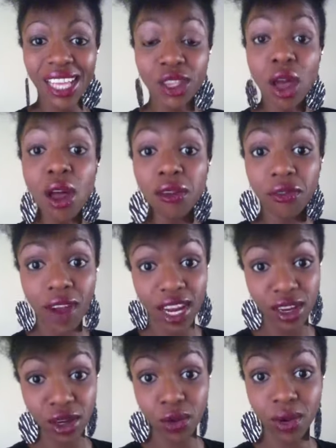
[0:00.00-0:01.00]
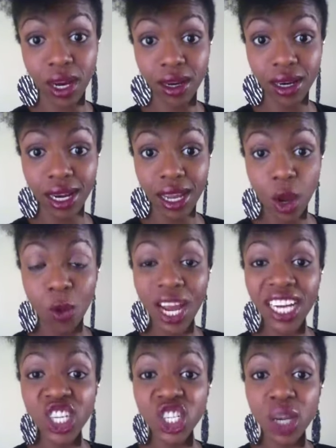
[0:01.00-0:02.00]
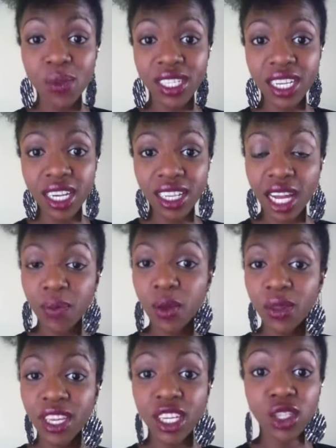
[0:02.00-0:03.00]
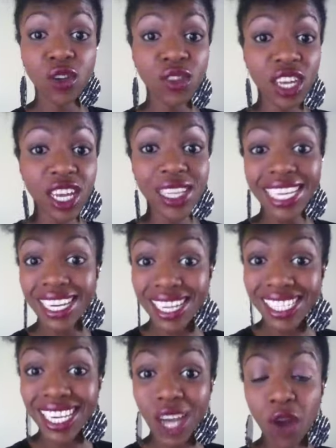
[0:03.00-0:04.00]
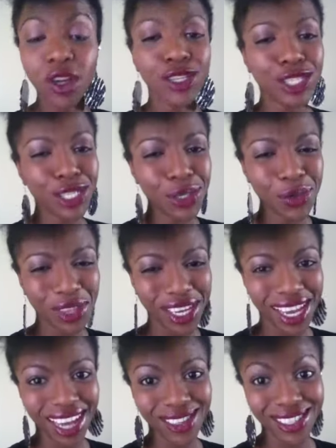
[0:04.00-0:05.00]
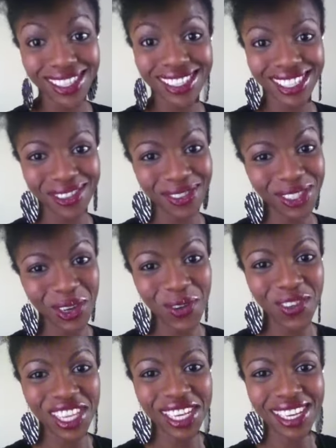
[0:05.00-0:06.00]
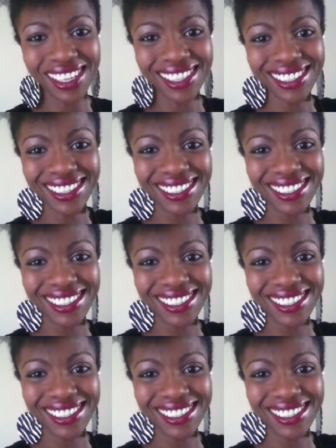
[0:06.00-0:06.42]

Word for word: Long fighting career. What kind of shape is he in? A lot of people think he's over the hill. Is he over? Do you think Anderson Silva's over the hill?